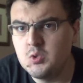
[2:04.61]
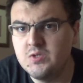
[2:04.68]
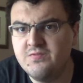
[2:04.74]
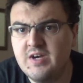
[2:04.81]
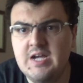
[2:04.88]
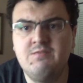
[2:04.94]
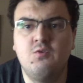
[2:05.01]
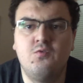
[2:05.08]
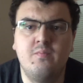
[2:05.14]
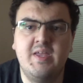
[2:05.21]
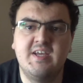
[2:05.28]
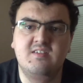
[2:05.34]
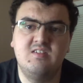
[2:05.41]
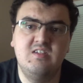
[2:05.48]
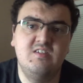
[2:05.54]
the Revival from
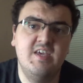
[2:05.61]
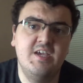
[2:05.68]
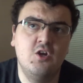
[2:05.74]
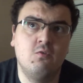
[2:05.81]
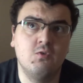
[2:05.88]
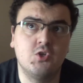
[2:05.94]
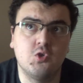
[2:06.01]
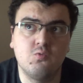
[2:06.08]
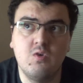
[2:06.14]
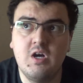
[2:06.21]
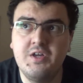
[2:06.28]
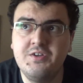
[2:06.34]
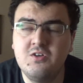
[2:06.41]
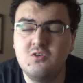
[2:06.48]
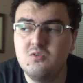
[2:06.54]
NXT TakeOver
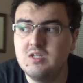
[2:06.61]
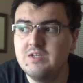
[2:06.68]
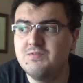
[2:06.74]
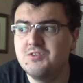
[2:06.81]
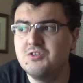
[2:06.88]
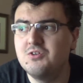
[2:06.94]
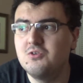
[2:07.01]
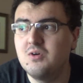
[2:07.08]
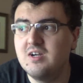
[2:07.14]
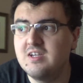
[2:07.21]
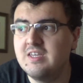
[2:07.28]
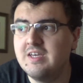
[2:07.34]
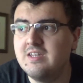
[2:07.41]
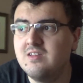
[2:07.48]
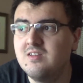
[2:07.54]
Toronto, even though,
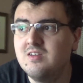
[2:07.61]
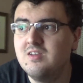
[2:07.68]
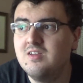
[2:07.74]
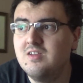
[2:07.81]
again,